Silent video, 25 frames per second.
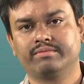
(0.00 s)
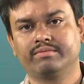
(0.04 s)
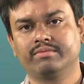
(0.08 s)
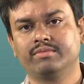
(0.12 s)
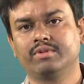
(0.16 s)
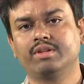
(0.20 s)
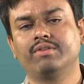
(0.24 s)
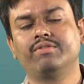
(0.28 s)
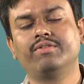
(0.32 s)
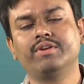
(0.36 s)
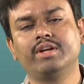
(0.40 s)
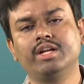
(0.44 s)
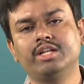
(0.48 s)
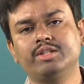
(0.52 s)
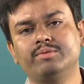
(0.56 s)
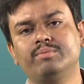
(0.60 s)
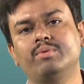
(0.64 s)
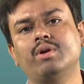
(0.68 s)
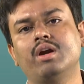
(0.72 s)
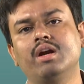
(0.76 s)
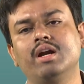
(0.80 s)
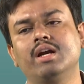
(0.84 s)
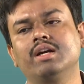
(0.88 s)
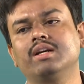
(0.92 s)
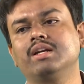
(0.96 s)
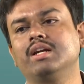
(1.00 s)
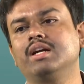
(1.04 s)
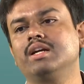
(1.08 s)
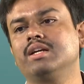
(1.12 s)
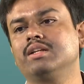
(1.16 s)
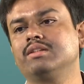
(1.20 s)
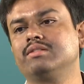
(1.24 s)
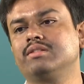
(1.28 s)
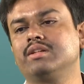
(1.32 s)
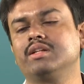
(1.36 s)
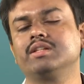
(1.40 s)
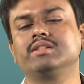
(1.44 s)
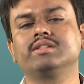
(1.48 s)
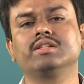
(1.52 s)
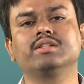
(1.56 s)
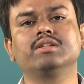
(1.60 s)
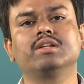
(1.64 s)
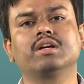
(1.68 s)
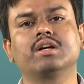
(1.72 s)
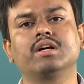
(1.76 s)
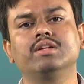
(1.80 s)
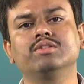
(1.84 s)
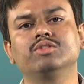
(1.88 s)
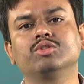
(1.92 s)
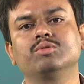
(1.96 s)
The finished product that is reaching the
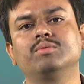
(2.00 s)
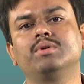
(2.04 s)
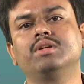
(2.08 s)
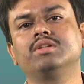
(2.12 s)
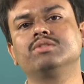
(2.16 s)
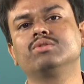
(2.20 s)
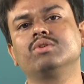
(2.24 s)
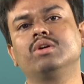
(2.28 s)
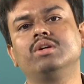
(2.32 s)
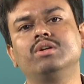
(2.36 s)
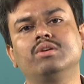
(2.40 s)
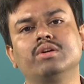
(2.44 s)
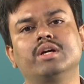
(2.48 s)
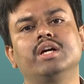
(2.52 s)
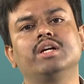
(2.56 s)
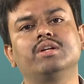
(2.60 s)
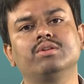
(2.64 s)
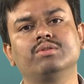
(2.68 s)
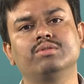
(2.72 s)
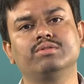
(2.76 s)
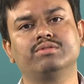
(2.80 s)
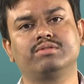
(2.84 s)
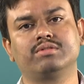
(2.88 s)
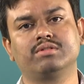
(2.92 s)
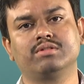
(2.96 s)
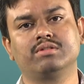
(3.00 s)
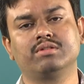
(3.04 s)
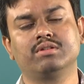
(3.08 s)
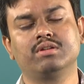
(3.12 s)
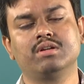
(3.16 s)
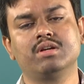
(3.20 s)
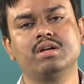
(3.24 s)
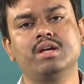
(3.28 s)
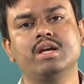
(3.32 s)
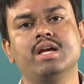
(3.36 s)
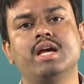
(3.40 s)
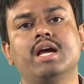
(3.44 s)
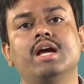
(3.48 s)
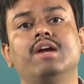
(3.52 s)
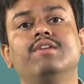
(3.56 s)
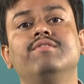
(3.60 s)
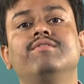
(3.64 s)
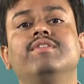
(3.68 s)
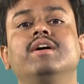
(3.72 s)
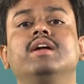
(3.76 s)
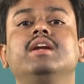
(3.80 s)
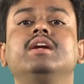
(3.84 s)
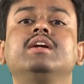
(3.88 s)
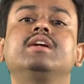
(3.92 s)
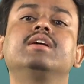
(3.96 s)
consumer is going to get used. And
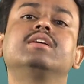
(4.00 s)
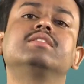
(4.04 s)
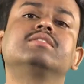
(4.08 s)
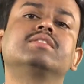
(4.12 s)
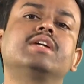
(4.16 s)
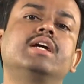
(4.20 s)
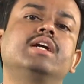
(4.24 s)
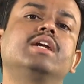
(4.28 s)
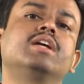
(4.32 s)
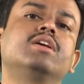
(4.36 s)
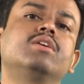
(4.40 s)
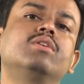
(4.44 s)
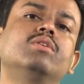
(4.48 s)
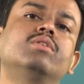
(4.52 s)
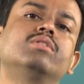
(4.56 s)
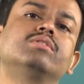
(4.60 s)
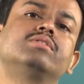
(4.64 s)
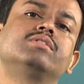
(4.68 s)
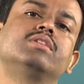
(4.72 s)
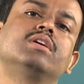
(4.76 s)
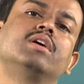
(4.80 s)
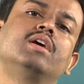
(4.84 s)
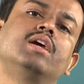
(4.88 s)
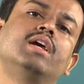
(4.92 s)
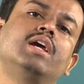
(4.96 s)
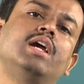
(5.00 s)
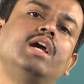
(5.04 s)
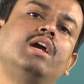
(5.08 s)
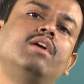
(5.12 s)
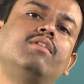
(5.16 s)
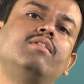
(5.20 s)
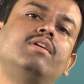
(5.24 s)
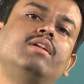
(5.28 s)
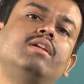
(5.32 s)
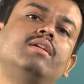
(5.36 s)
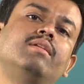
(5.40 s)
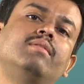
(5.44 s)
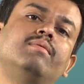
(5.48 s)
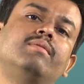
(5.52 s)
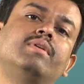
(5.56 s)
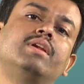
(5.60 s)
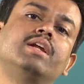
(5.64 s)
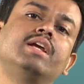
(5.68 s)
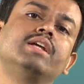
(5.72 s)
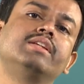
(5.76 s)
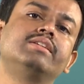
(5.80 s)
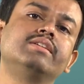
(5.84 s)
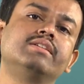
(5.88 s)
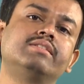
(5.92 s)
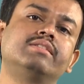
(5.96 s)
when it is getting used, it will
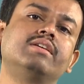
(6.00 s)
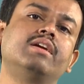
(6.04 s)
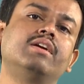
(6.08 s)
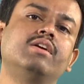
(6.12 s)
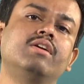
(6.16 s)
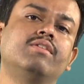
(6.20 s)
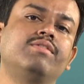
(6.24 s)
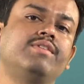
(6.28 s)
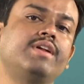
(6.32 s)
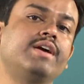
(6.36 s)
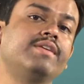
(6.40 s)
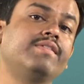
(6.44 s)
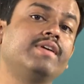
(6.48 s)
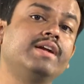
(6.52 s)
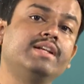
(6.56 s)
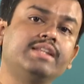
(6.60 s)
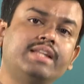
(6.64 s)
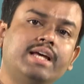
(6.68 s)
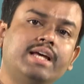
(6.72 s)
reach its end of life and